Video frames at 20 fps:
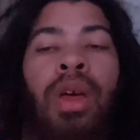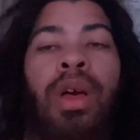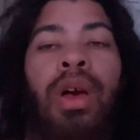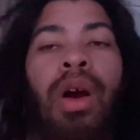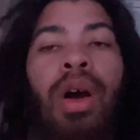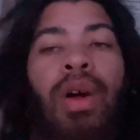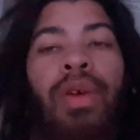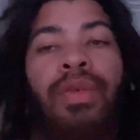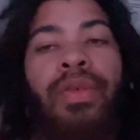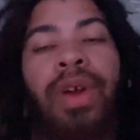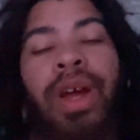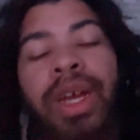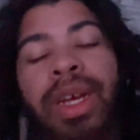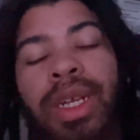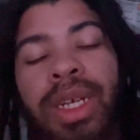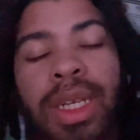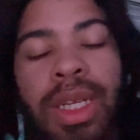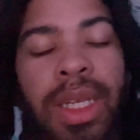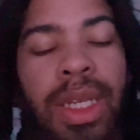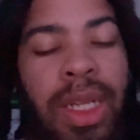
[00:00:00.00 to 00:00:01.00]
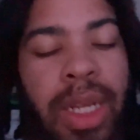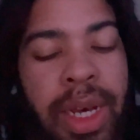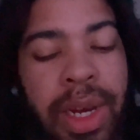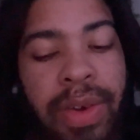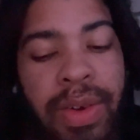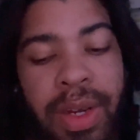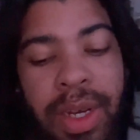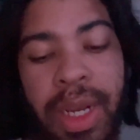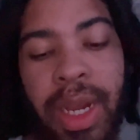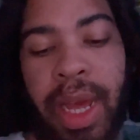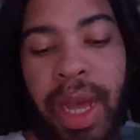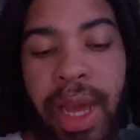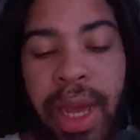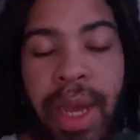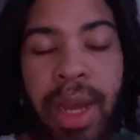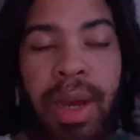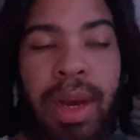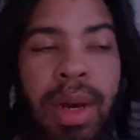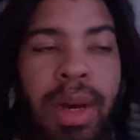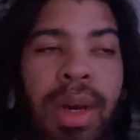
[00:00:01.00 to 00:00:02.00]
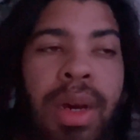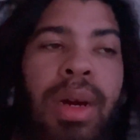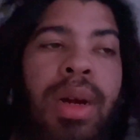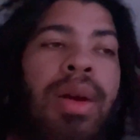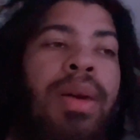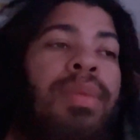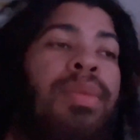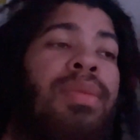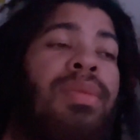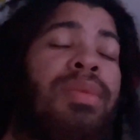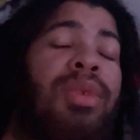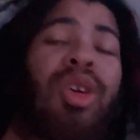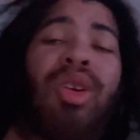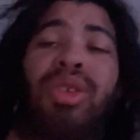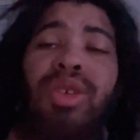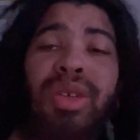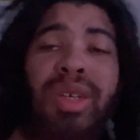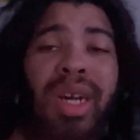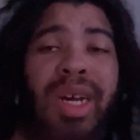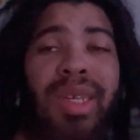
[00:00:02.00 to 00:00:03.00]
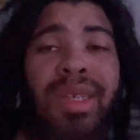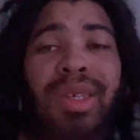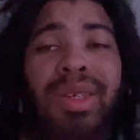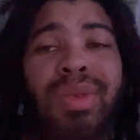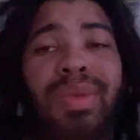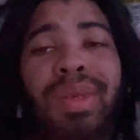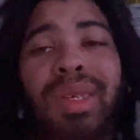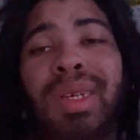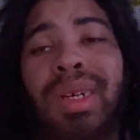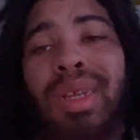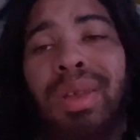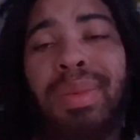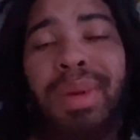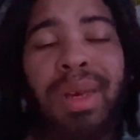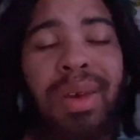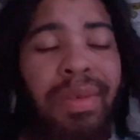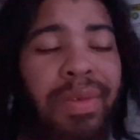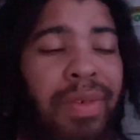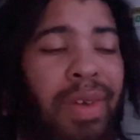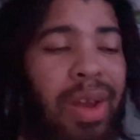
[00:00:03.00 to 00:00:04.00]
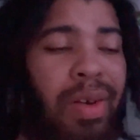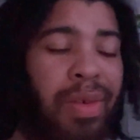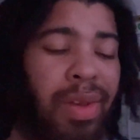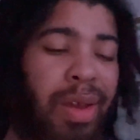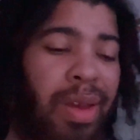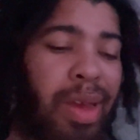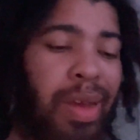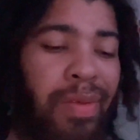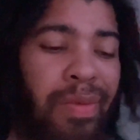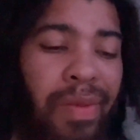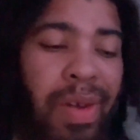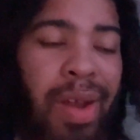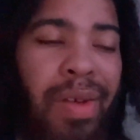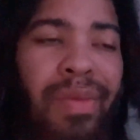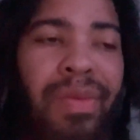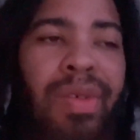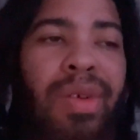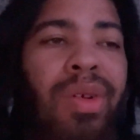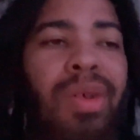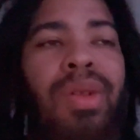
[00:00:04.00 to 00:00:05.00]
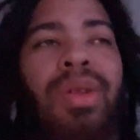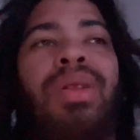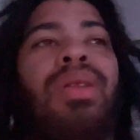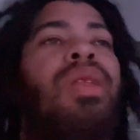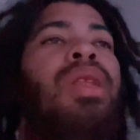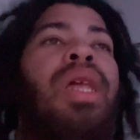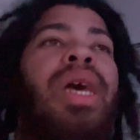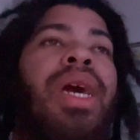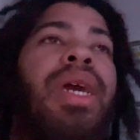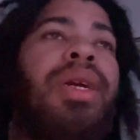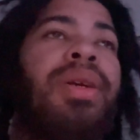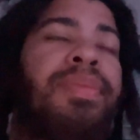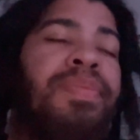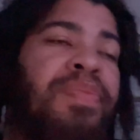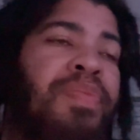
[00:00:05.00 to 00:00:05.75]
All right, it is later in the day. Um, told you guys this wasn't going to be a very eventful day.